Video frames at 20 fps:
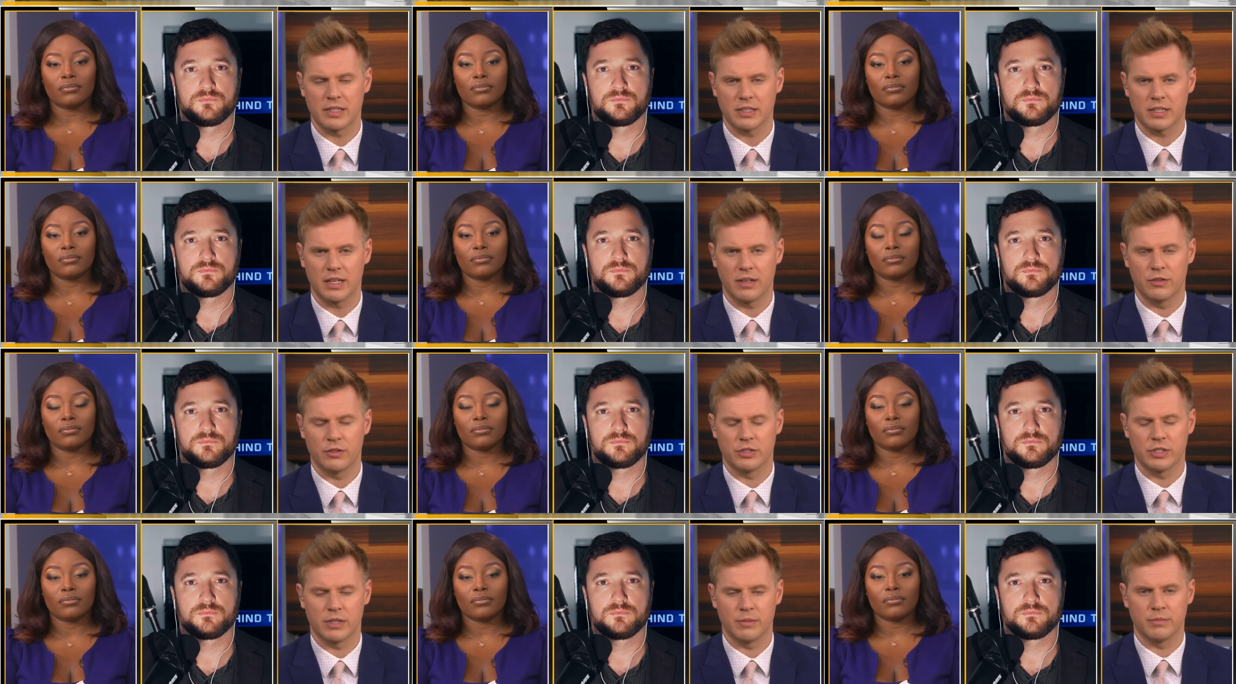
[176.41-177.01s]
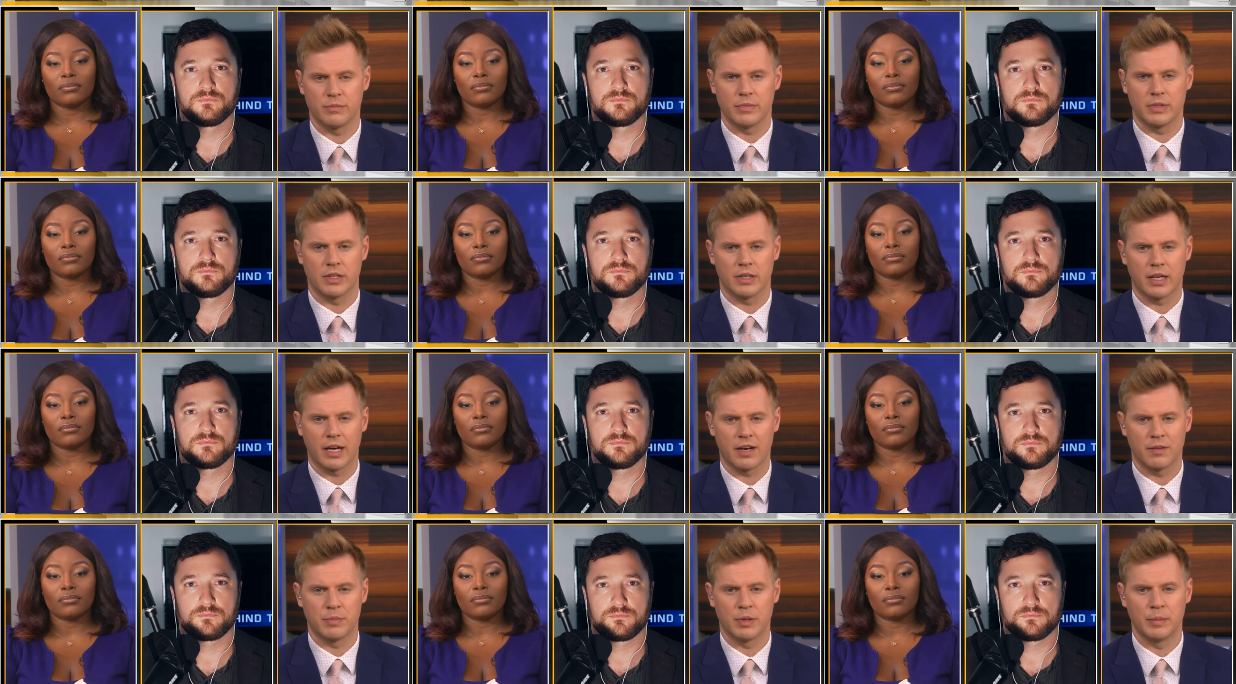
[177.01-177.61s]
Speaker 1: con or some uh,
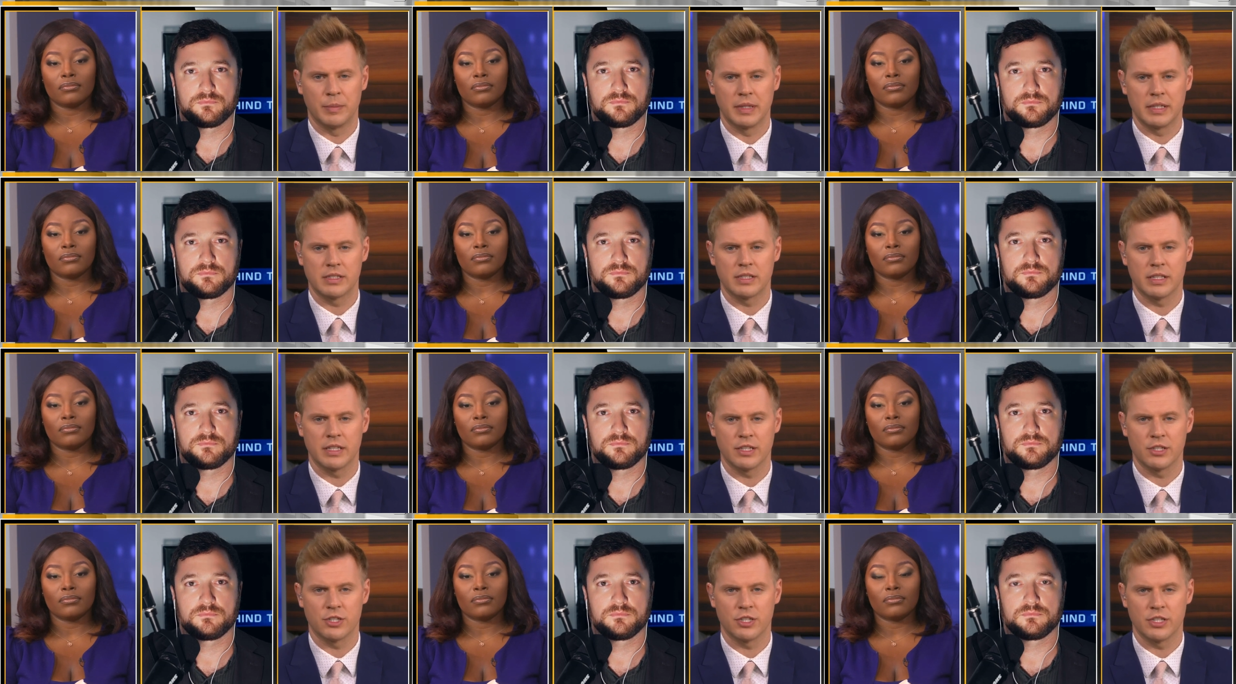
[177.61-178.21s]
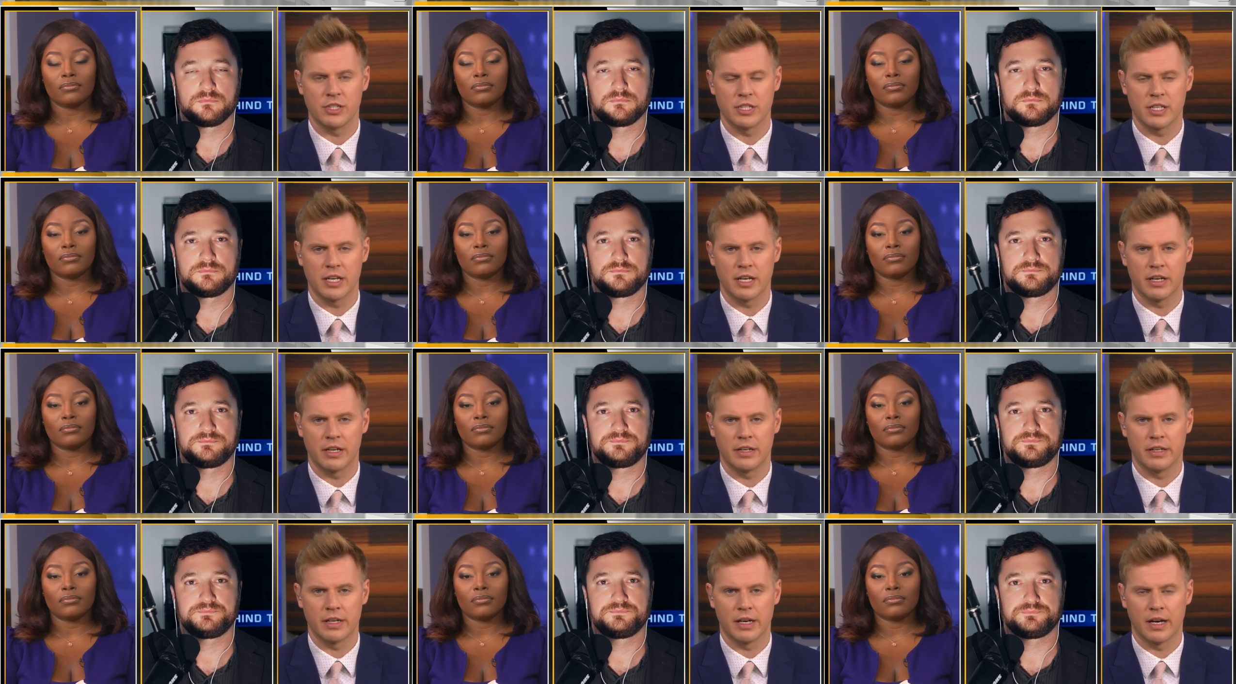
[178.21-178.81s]
kind of publicity she
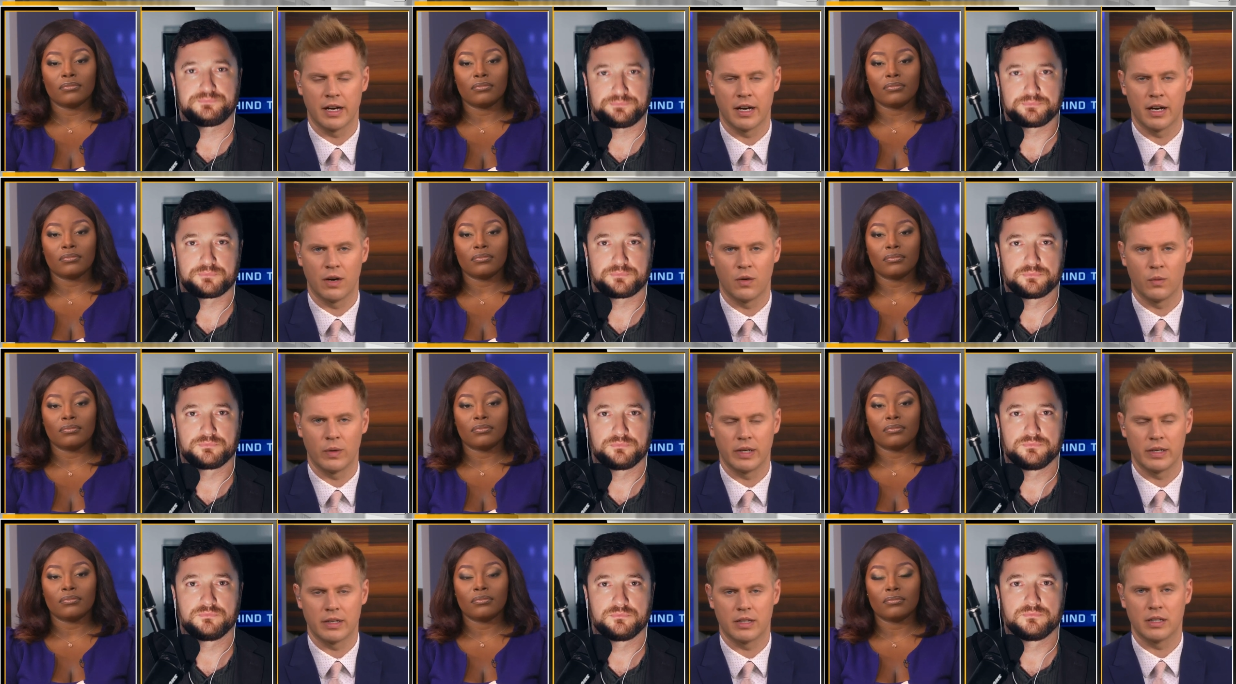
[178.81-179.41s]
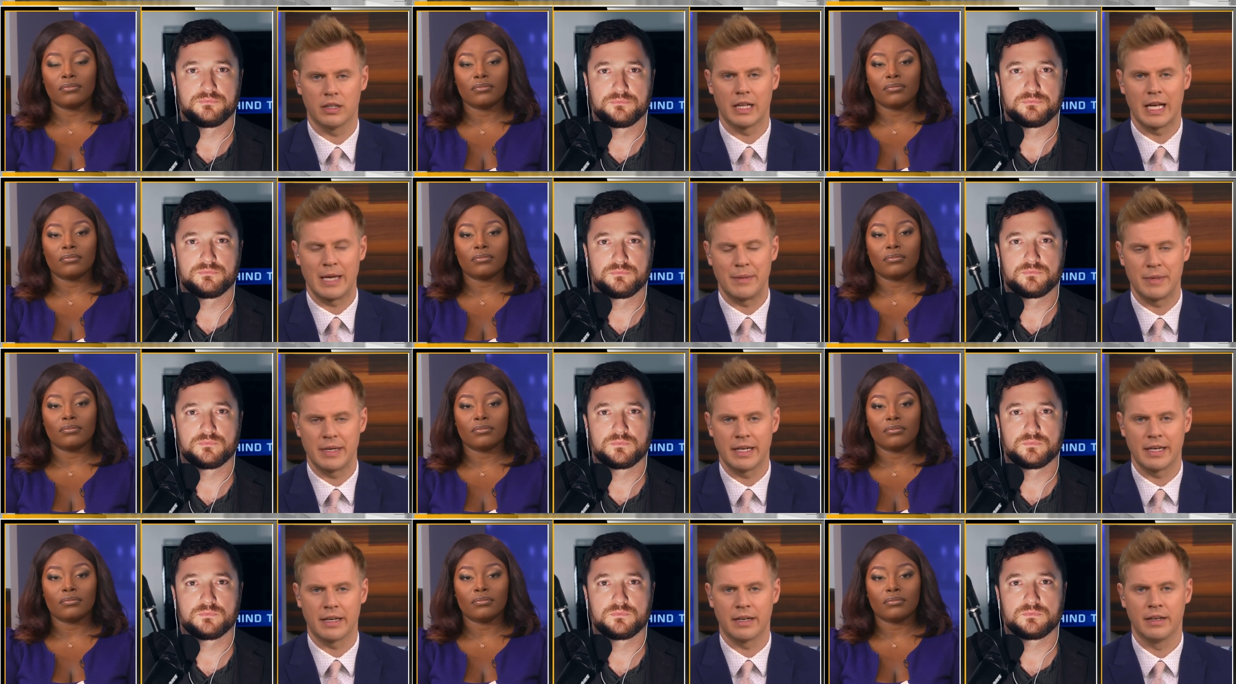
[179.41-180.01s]
did, uh, where you
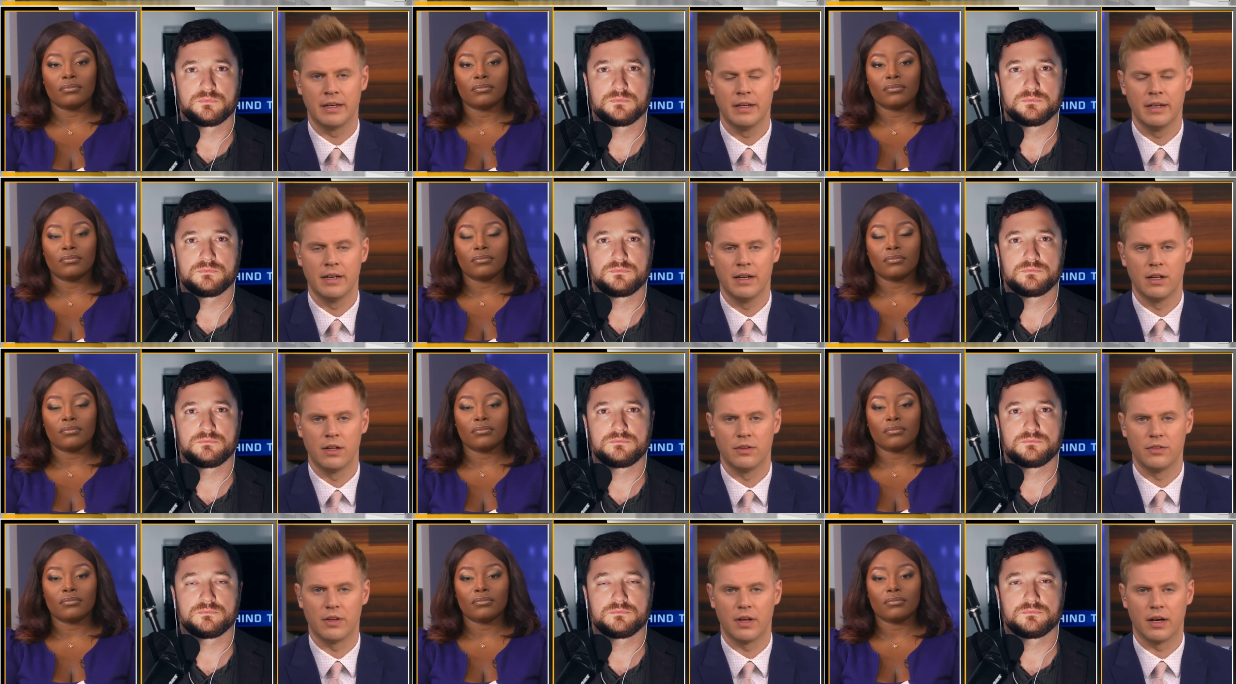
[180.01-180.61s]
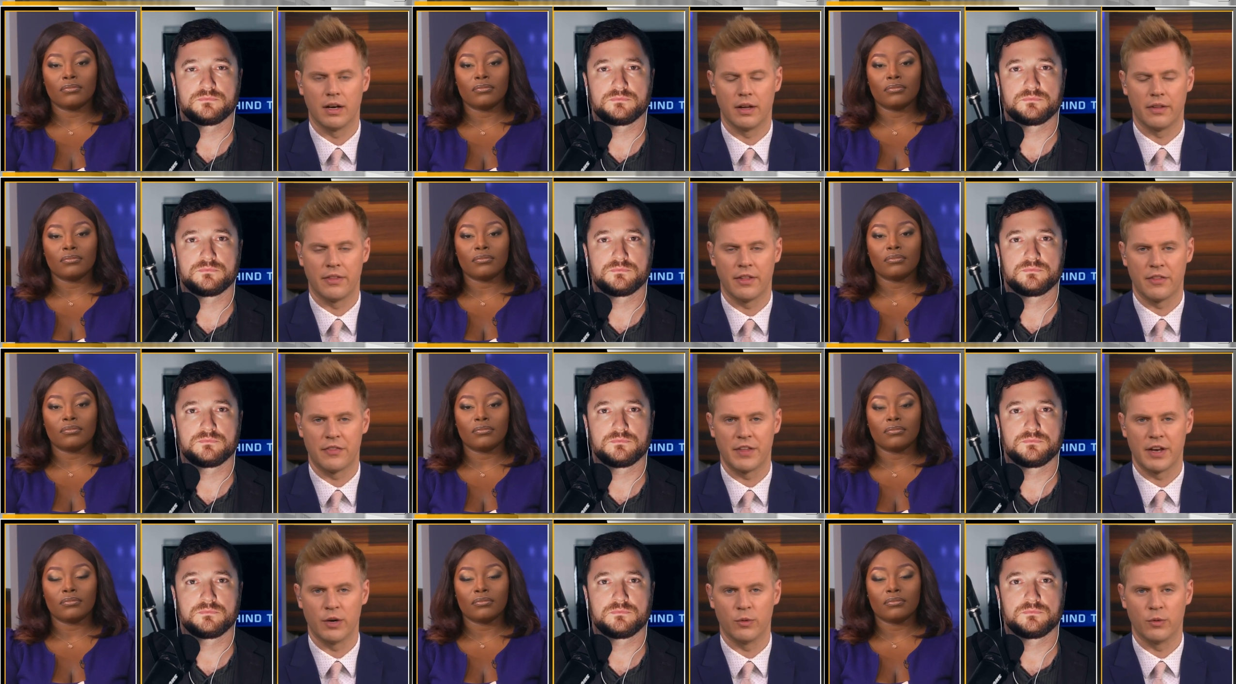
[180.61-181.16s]
claiming uh, that there